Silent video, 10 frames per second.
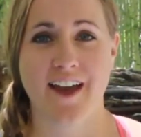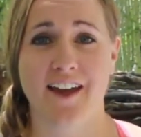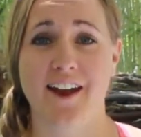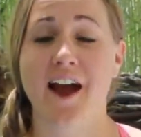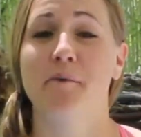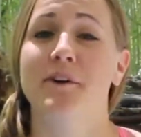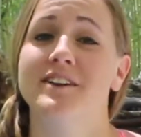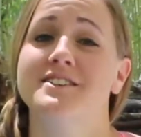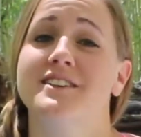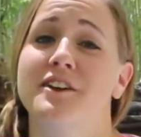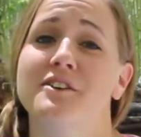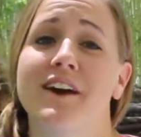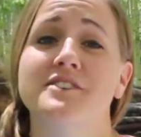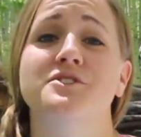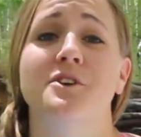And I wanted to let you
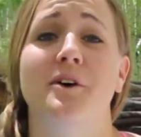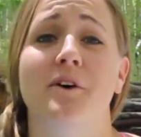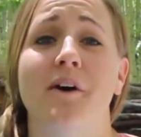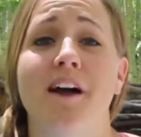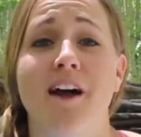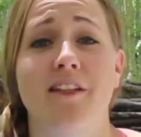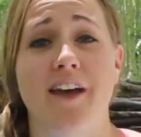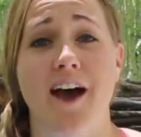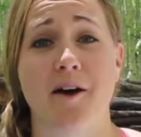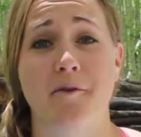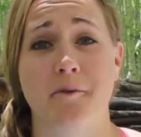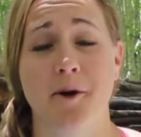guys know that